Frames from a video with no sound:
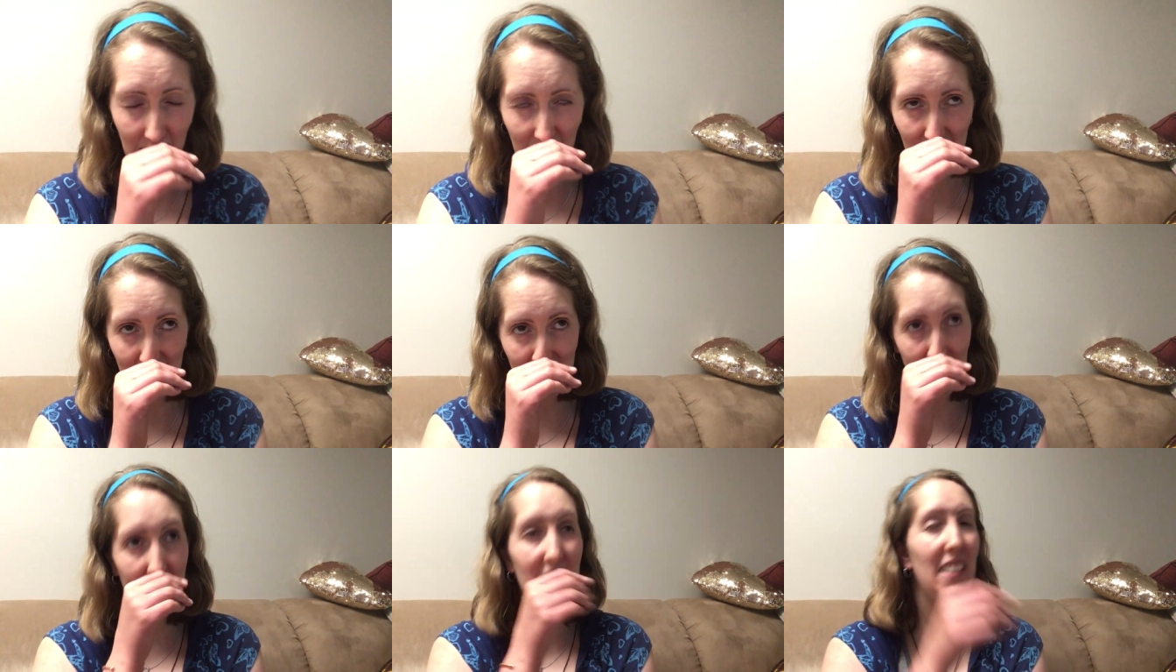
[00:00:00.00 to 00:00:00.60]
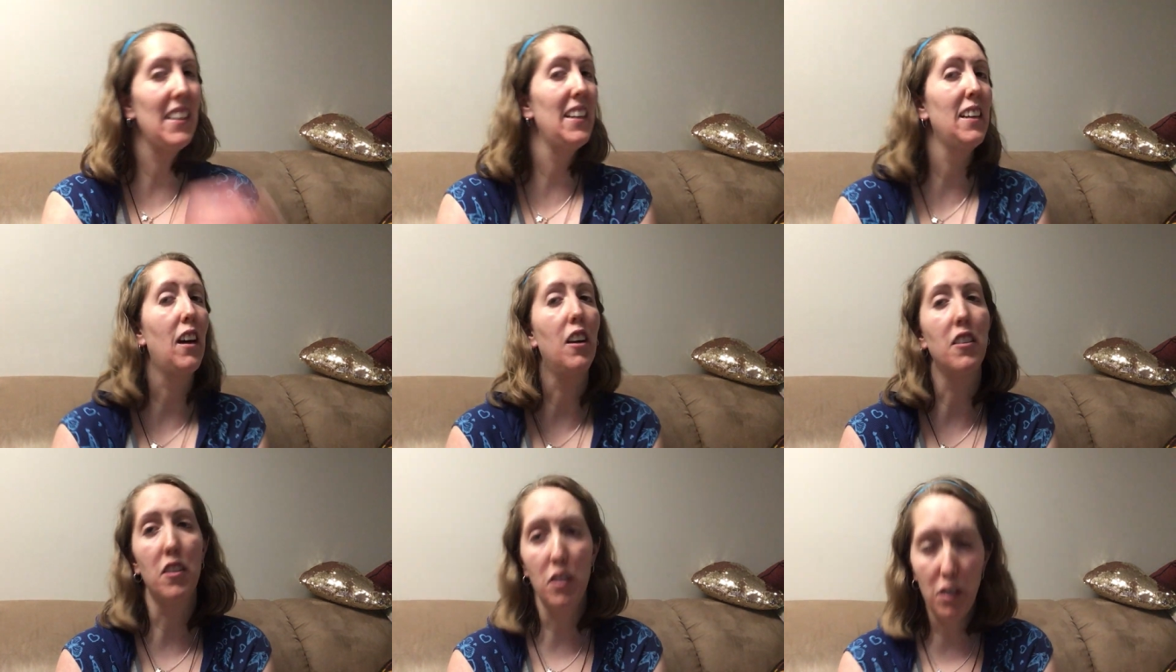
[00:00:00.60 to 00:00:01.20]
because I've seen it
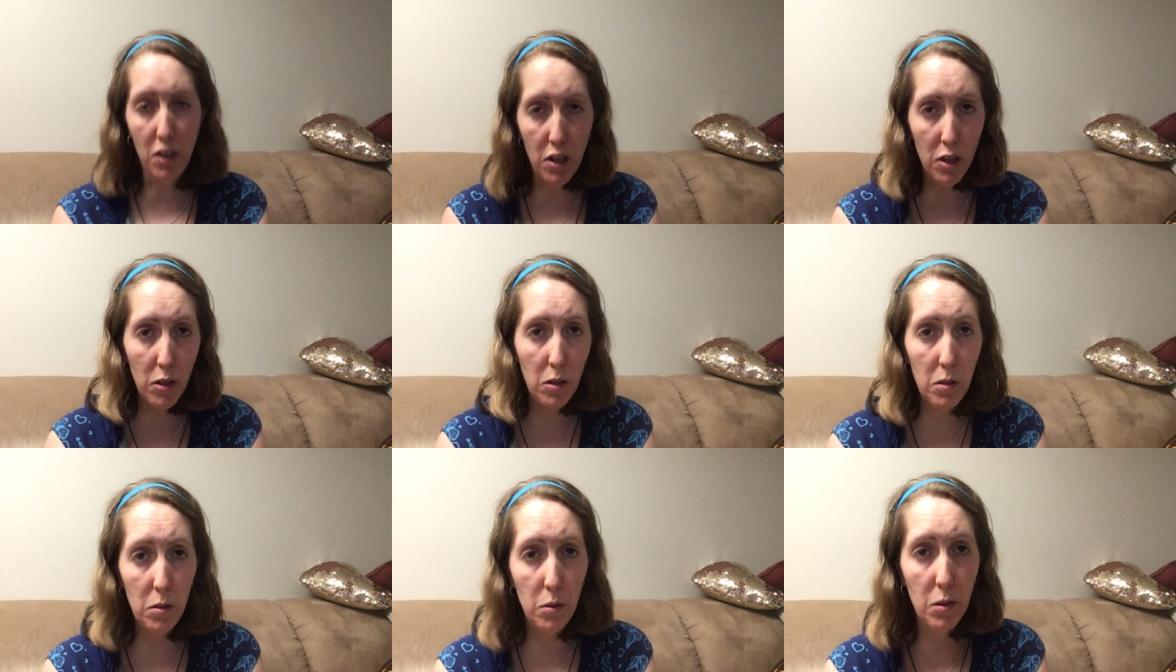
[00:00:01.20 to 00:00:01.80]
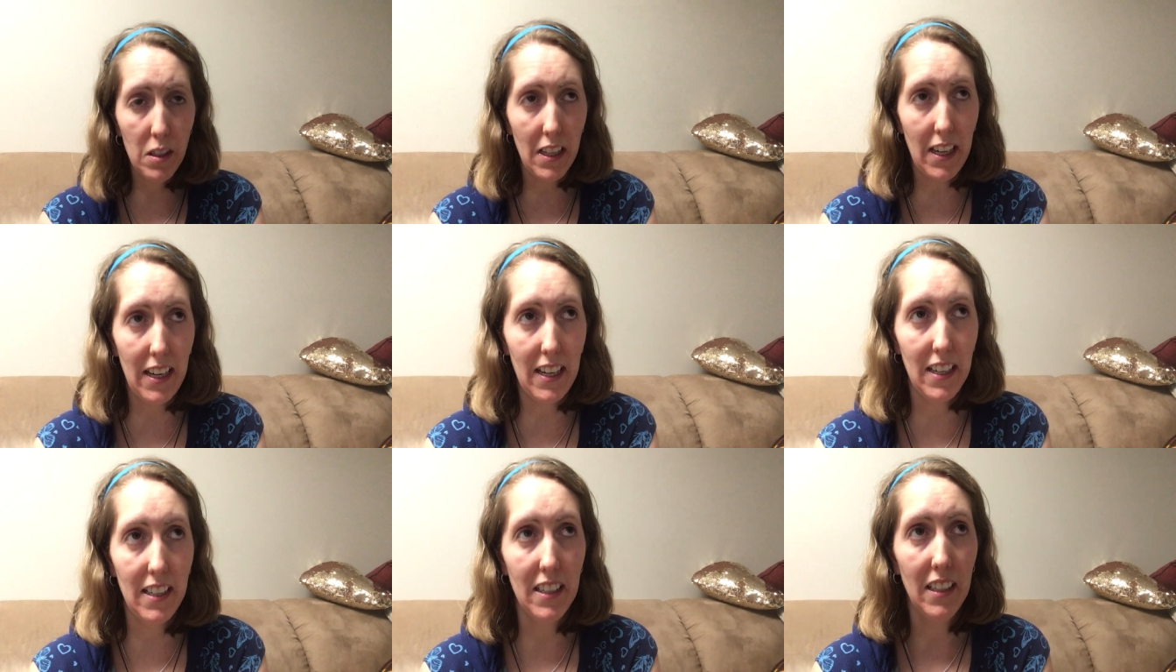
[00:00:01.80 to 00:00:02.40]
on the news
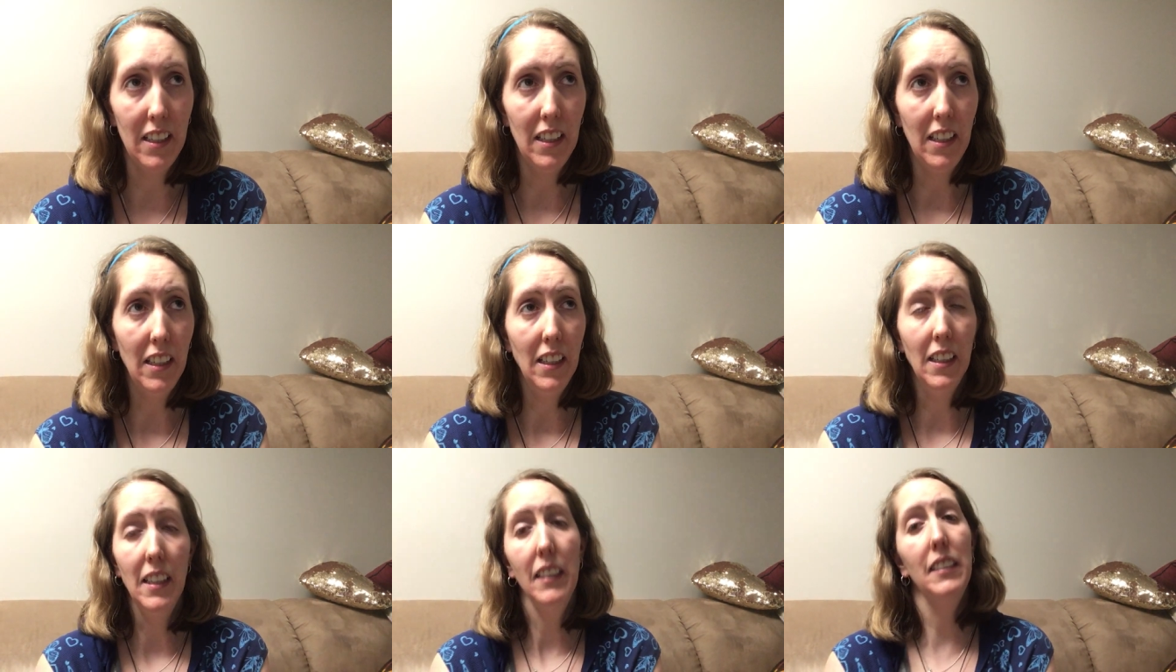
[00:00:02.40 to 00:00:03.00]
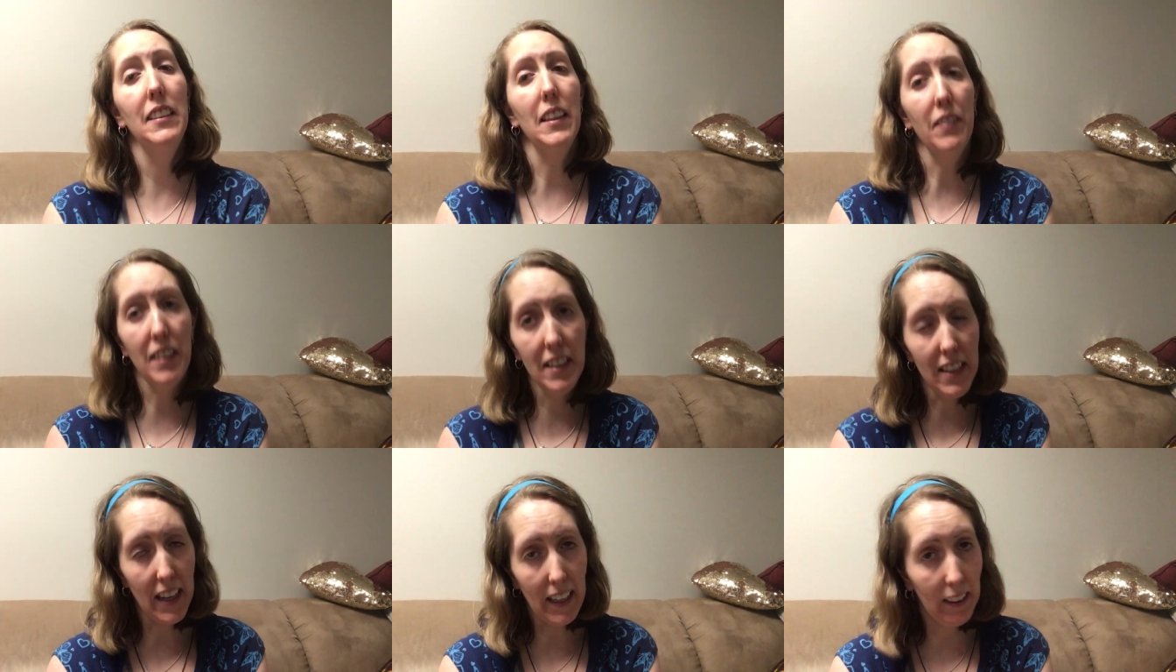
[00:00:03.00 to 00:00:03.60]
and it's
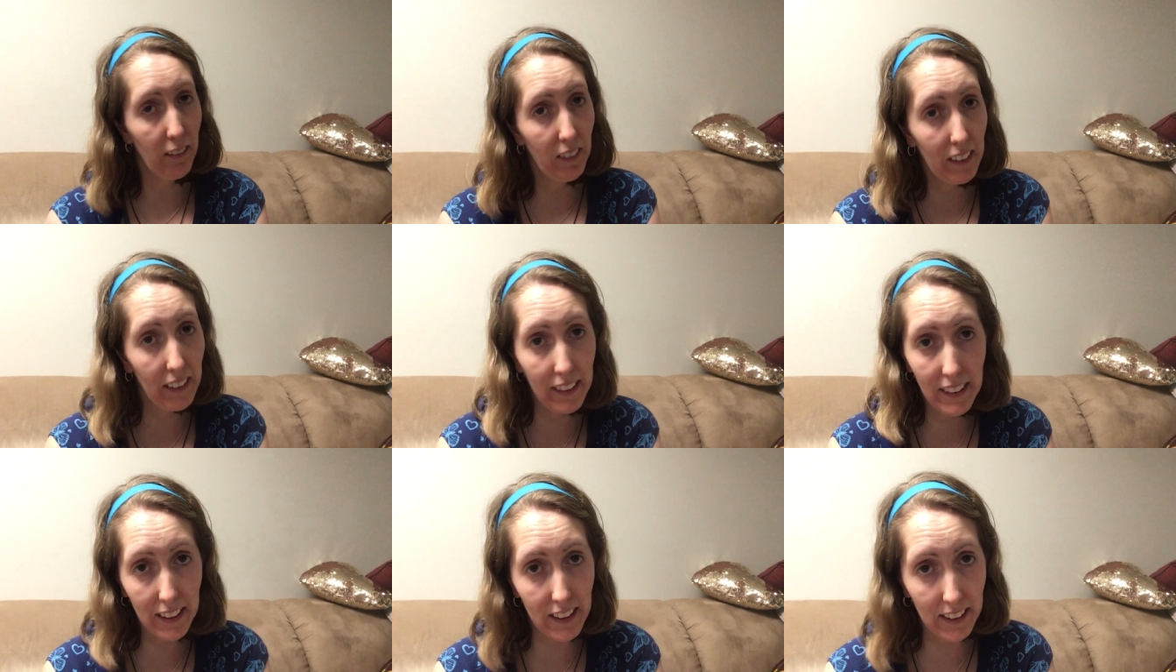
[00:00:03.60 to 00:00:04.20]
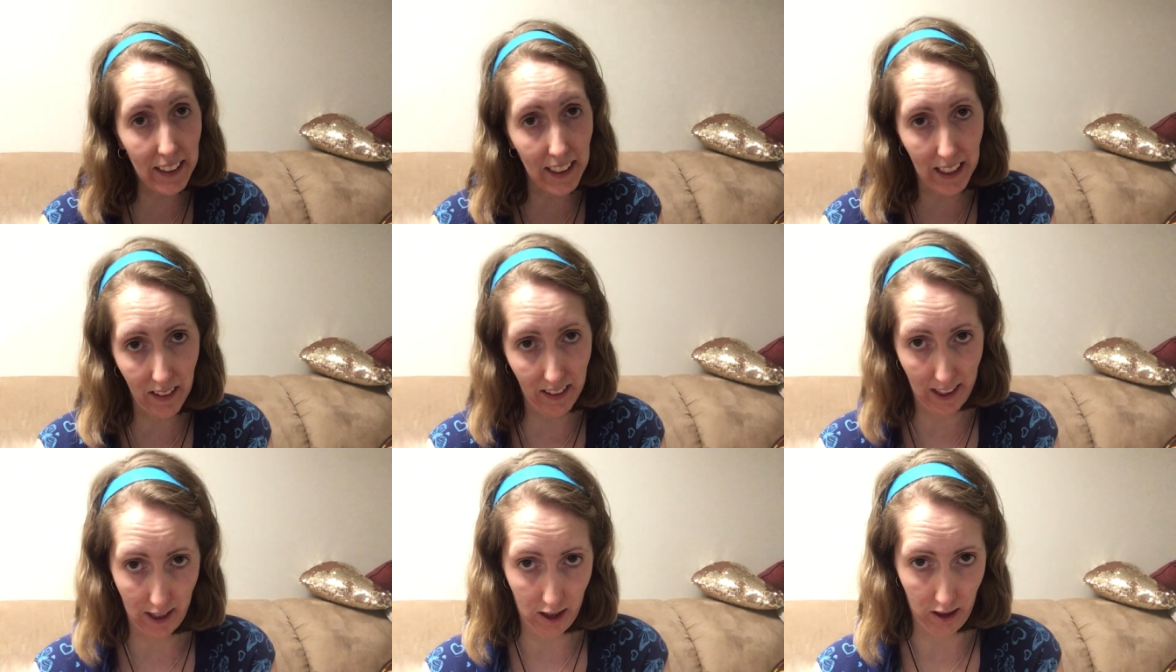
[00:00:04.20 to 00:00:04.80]
something that I really need to get
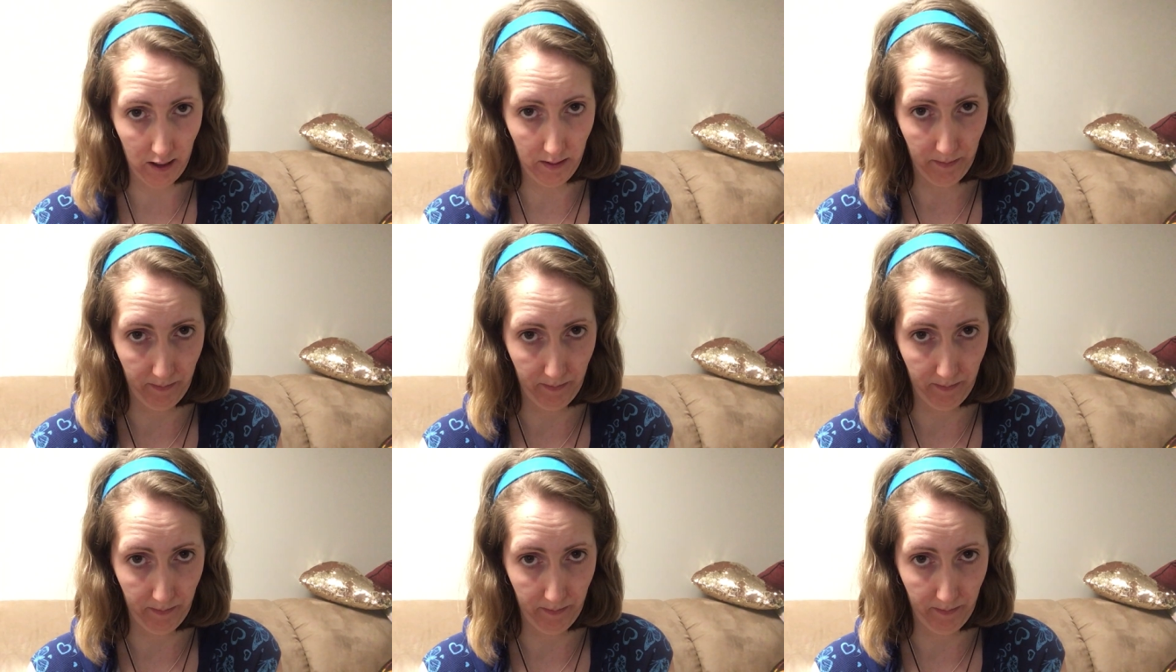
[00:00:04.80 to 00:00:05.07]
out there.